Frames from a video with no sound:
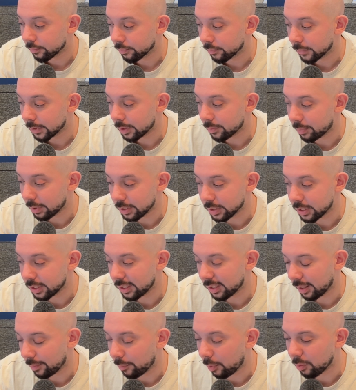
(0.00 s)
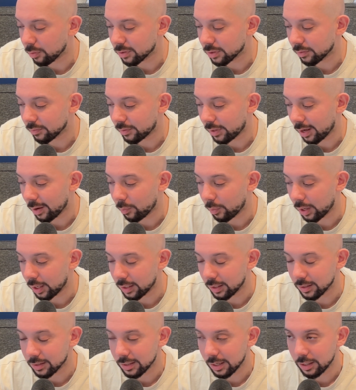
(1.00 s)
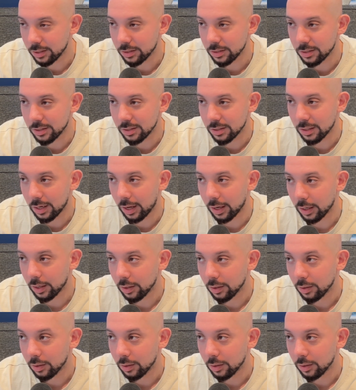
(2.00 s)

especially most of their awareness stages is like